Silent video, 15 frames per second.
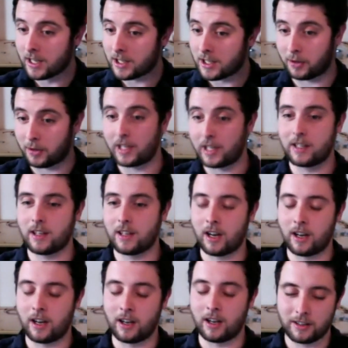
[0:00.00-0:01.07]
So
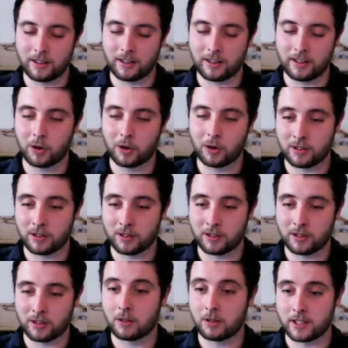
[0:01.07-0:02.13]
uh, the toler
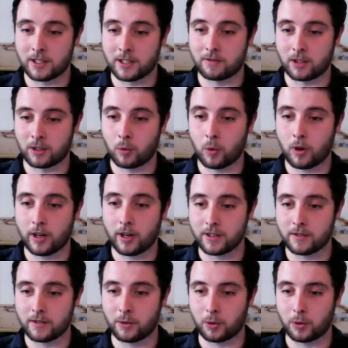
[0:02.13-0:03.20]
tolerances
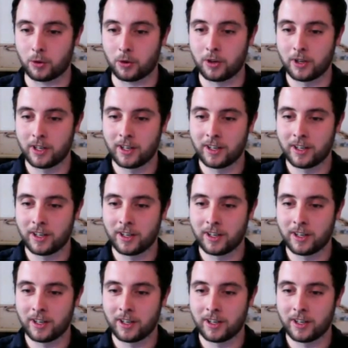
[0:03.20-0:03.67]
required for